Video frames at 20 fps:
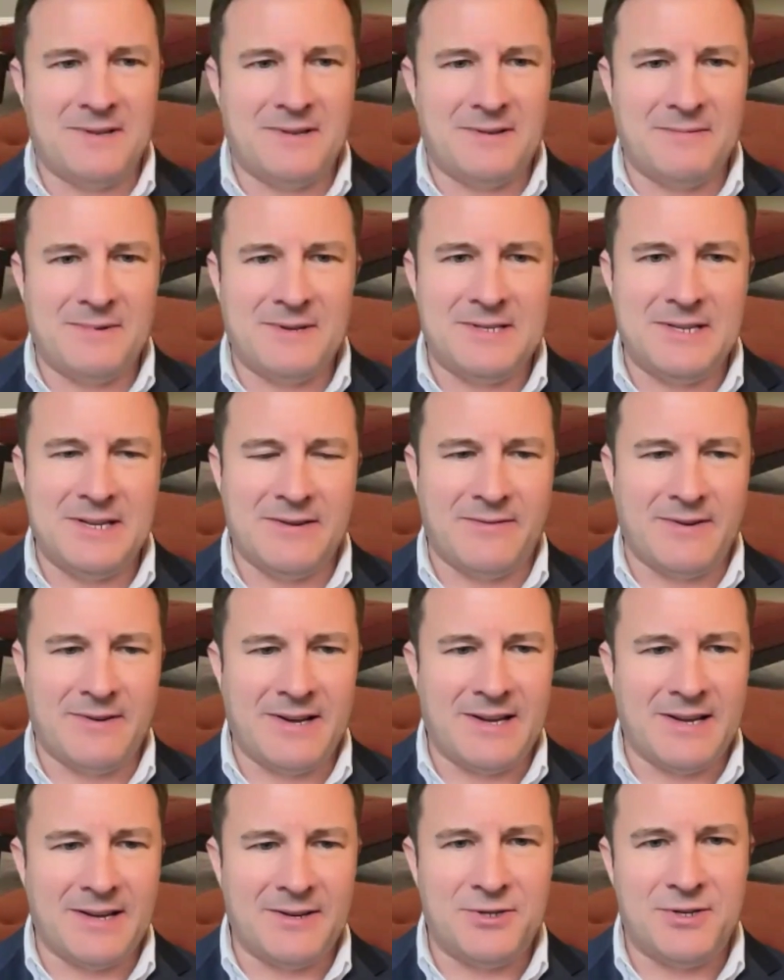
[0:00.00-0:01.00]
Let's see if I
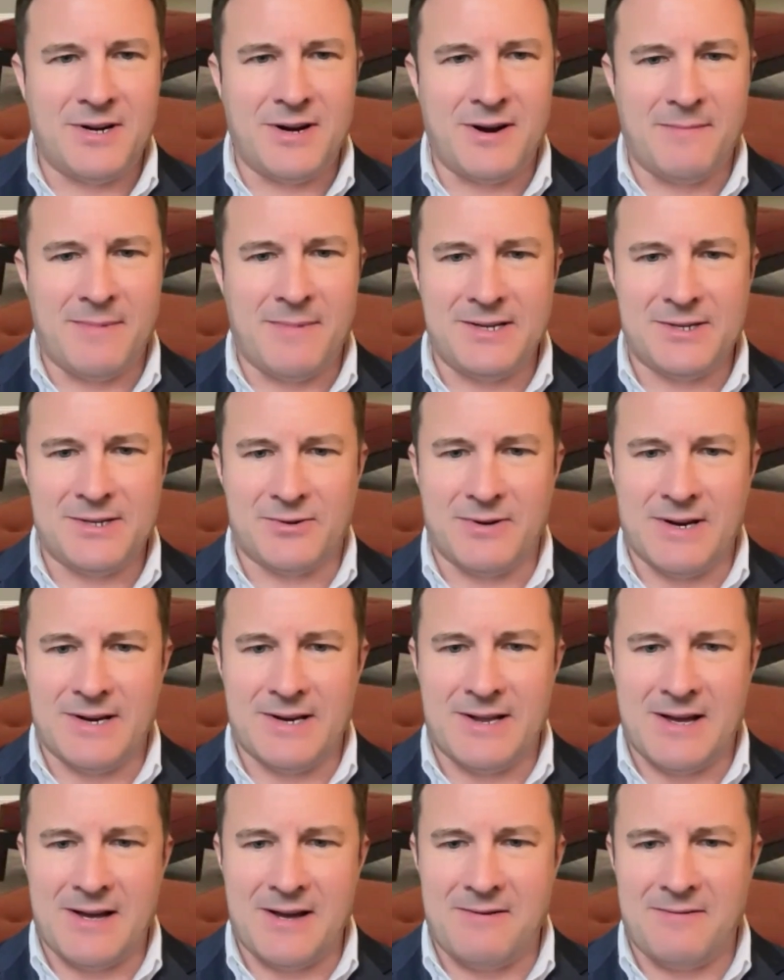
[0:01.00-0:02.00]
can share my screen
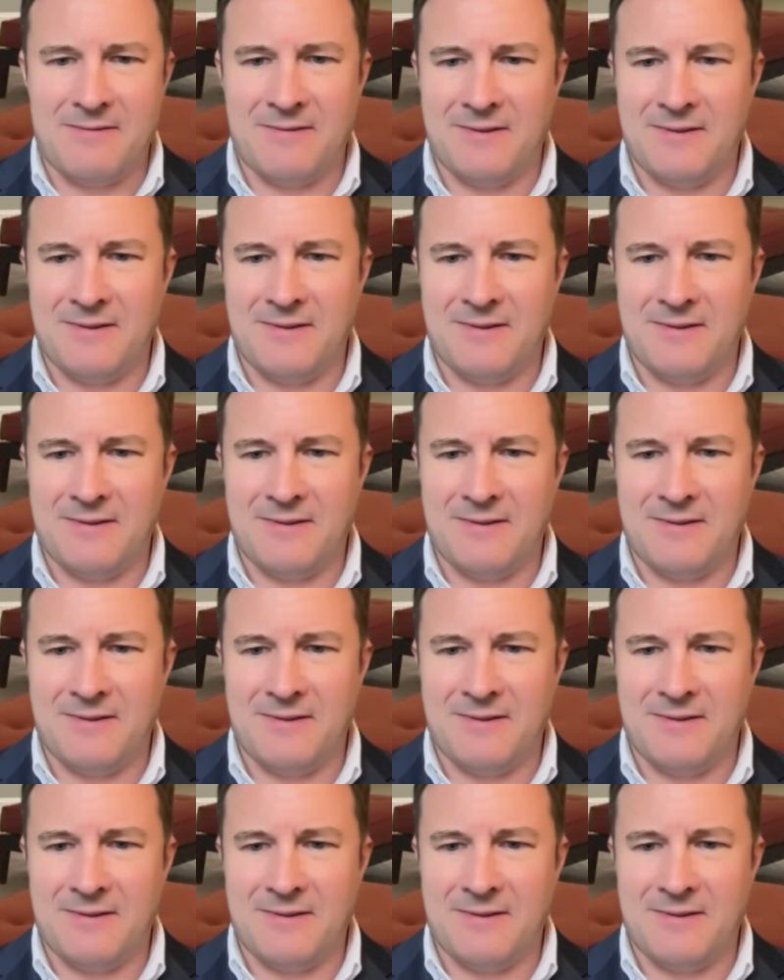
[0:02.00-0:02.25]
now.